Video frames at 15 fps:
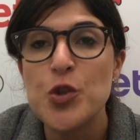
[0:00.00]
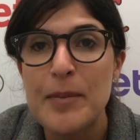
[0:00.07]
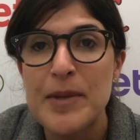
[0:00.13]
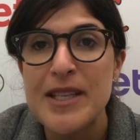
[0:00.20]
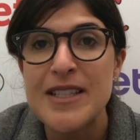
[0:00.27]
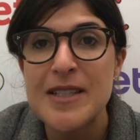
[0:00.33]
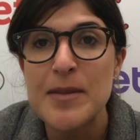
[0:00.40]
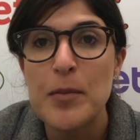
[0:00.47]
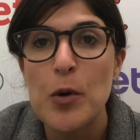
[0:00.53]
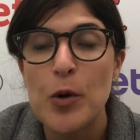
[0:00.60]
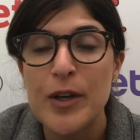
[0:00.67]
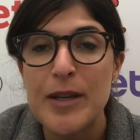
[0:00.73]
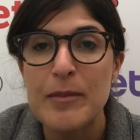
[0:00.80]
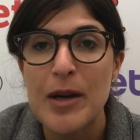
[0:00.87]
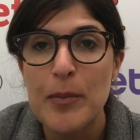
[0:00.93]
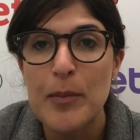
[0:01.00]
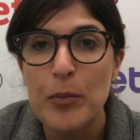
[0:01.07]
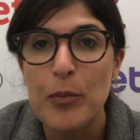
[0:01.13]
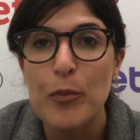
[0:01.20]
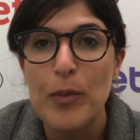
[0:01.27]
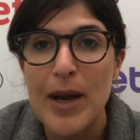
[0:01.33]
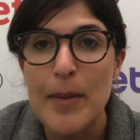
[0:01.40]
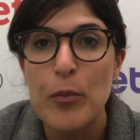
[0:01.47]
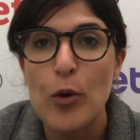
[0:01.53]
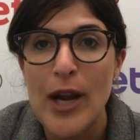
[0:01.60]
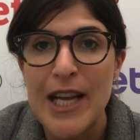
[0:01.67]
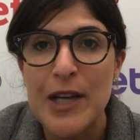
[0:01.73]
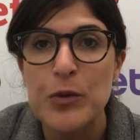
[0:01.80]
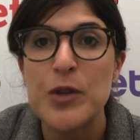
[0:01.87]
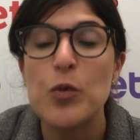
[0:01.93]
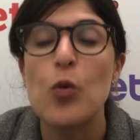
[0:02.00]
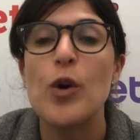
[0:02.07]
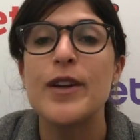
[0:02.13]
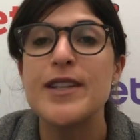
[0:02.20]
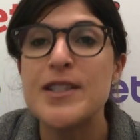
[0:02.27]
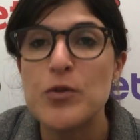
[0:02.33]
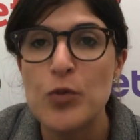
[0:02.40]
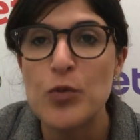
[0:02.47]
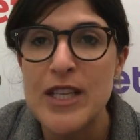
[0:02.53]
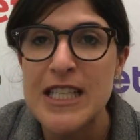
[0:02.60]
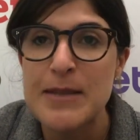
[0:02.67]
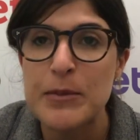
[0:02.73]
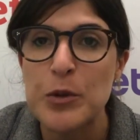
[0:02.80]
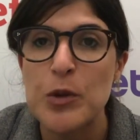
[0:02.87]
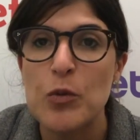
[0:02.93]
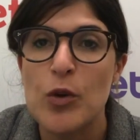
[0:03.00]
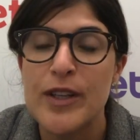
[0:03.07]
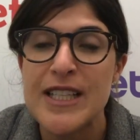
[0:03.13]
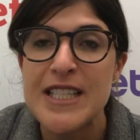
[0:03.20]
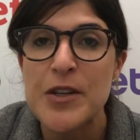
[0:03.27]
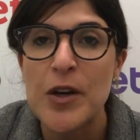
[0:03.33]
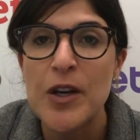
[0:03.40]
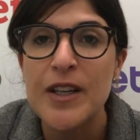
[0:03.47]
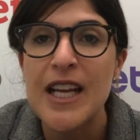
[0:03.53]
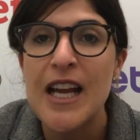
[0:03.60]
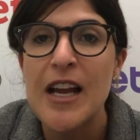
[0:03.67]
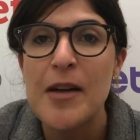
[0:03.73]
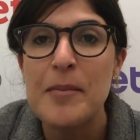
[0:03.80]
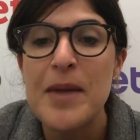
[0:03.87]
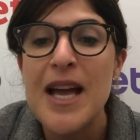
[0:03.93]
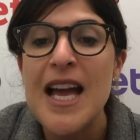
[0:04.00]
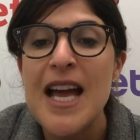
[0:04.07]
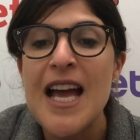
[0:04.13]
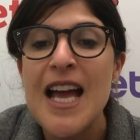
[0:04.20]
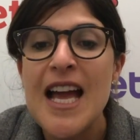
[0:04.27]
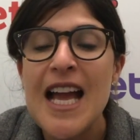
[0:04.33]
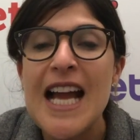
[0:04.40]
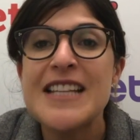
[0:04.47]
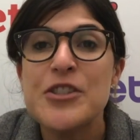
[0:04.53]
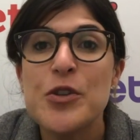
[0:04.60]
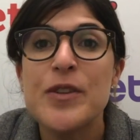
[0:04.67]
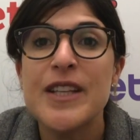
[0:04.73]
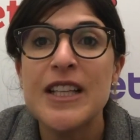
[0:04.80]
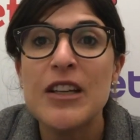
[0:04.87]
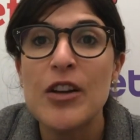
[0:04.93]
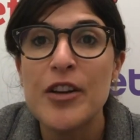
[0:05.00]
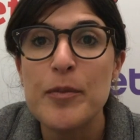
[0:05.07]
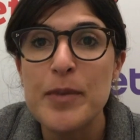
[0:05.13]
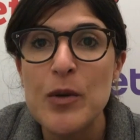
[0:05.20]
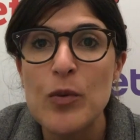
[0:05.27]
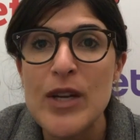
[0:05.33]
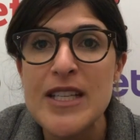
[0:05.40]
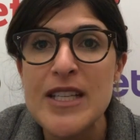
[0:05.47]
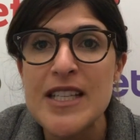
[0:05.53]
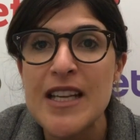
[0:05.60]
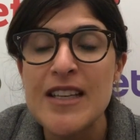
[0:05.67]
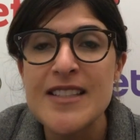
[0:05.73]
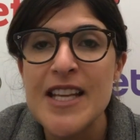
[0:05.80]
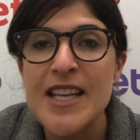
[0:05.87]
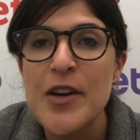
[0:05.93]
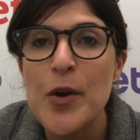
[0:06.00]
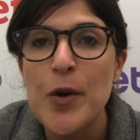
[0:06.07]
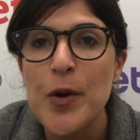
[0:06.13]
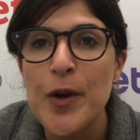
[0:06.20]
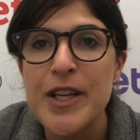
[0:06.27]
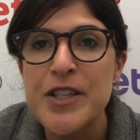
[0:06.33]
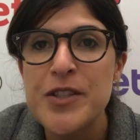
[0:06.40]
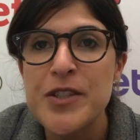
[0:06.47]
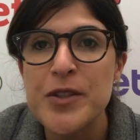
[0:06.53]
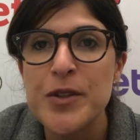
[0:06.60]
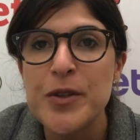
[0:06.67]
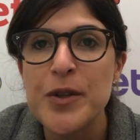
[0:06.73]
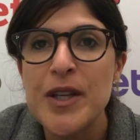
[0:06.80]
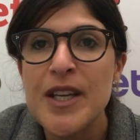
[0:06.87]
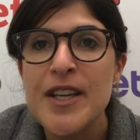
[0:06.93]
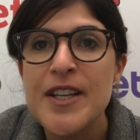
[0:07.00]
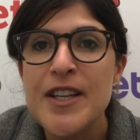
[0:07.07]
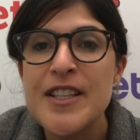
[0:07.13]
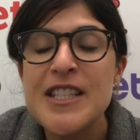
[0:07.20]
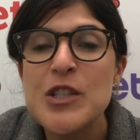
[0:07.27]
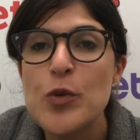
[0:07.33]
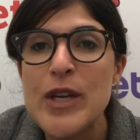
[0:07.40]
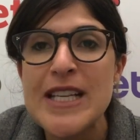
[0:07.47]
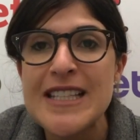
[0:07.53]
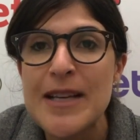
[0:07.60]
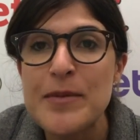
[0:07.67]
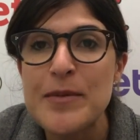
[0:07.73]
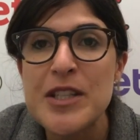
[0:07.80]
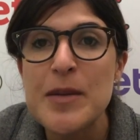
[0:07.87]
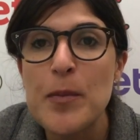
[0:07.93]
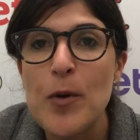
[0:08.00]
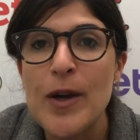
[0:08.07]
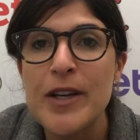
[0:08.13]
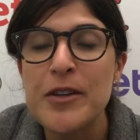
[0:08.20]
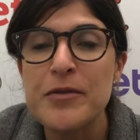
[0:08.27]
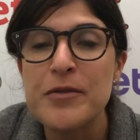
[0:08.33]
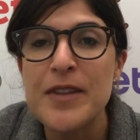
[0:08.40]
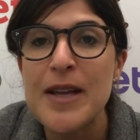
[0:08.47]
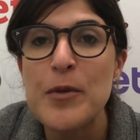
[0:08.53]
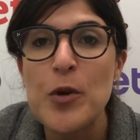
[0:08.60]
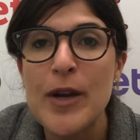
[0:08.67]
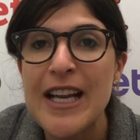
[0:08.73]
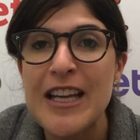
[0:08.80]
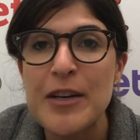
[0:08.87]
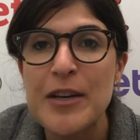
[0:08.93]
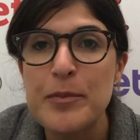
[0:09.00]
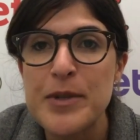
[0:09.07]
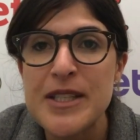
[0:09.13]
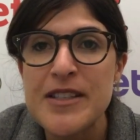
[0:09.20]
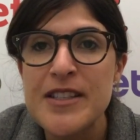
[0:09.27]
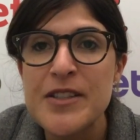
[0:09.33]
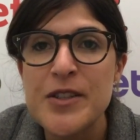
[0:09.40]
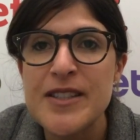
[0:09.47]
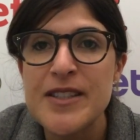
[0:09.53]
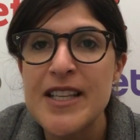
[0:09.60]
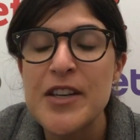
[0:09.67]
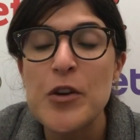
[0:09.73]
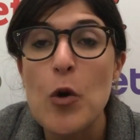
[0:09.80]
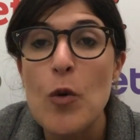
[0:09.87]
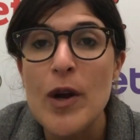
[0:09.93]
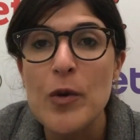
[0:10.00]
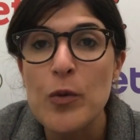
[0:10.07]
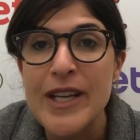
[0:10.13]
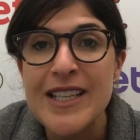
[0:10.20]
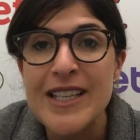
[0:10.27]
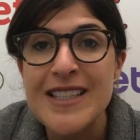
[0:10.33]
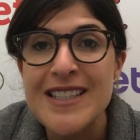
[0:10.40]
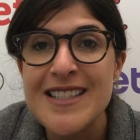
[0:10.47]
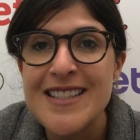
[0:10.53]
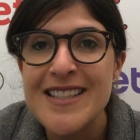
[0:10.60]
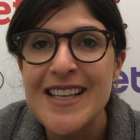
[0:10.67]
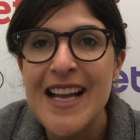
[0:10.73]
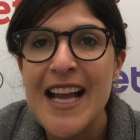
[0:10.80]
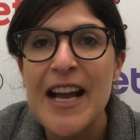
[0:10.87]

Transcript: I be supporting my brand with, what is reasonable and what is not. I do think a lot of big retailers, they're not going to squeeze them to the point of them going out of business, because then no one wins.